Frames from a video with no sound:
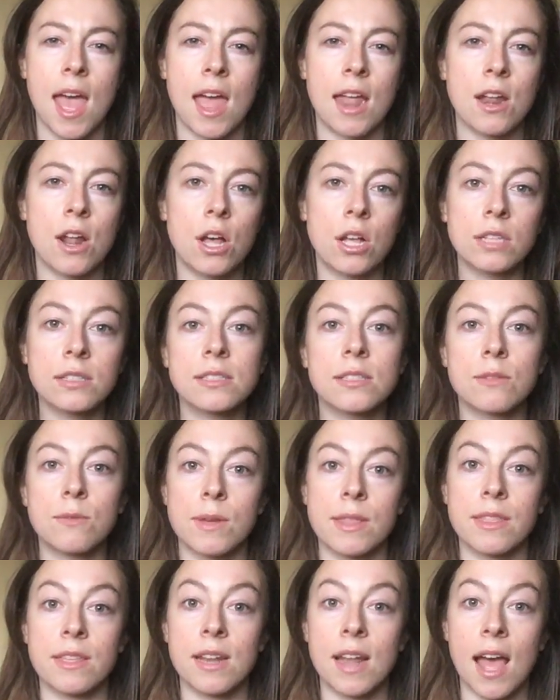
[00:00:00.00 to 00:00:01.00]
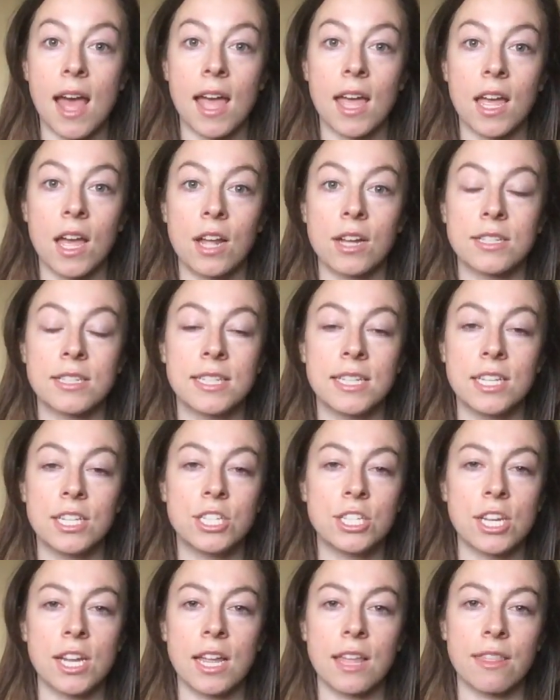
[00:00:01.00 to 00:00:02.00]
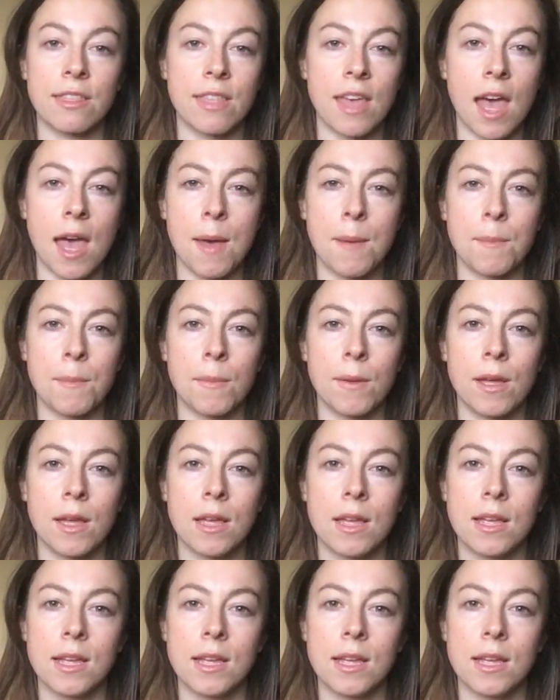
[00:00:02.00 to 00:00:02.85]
and also with an eye on teaching them